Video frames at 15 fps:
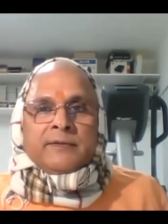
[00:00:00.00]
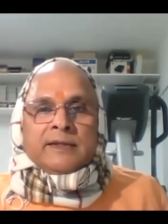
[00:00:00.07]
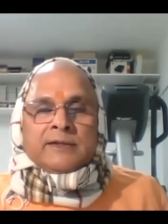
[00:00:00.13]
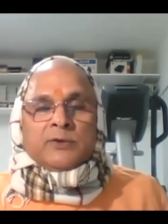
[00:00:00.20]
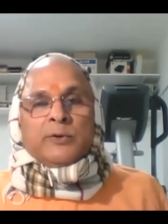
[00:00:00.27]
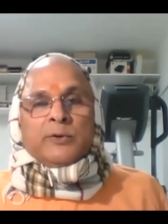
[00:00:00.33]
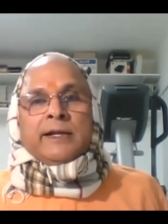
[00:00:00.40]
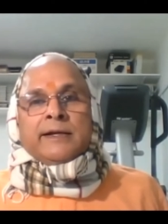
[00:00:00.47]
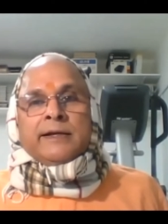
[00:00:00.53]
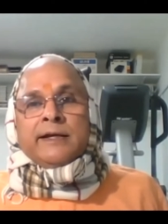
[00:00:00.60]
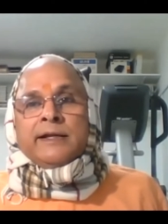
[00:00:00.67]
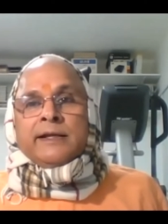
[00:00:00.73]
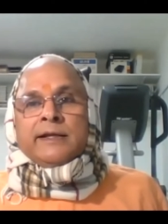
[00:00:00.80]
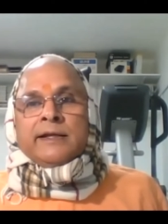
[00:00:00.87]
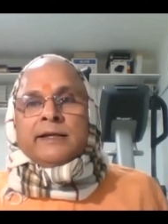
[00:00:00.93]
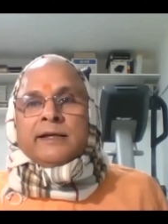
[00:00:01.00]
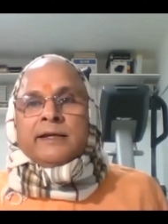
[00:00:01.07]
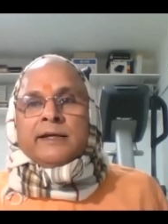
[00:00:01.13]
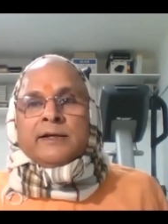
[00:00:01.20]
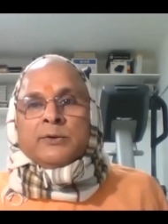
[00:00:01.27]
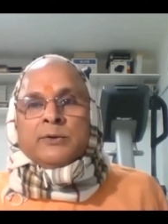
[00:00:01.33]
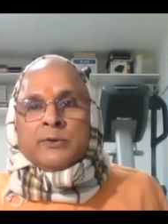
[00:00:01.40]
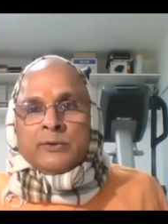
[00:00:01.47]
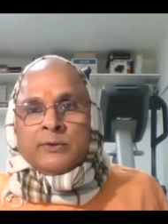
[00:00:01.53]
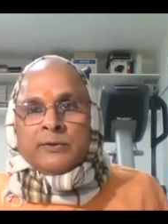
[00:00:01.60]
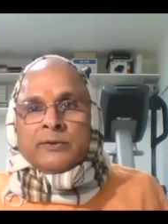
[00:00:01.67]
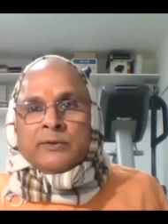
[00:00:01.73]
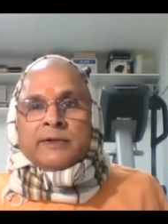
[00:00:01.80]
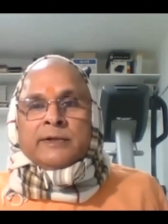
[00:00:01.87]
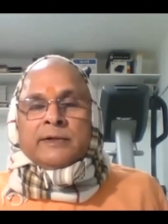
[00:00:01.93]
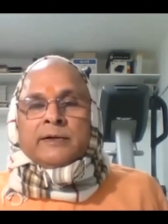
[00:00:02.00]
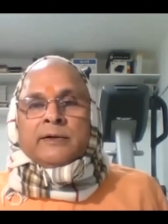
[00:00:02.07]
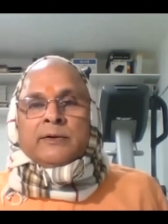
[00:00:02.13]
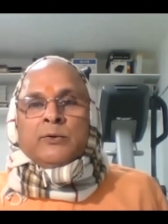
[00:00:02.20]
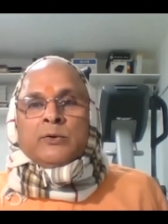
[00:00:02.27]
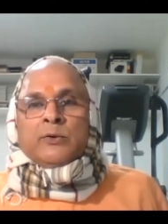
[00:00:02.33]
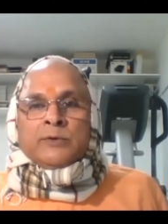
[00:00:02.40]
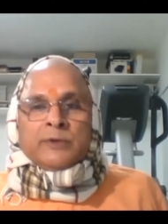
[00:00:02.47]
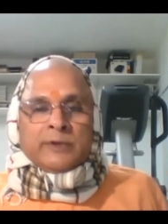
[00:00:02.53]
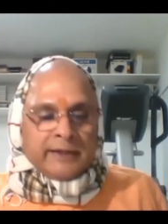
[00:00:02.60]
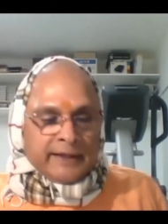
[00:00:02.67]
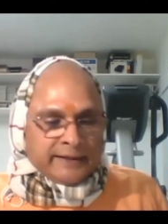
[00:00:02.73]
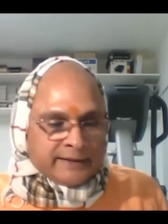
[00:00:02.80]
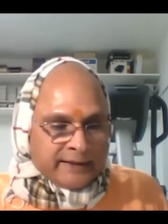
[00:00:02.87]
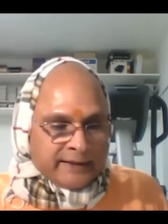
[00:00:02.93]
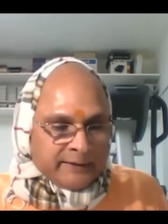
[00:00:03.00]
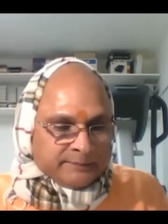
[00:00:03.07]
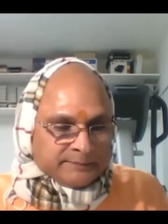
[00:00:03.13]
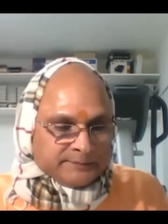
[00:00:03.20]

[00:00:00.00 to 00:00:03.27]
So we are ready to you know, go to the next step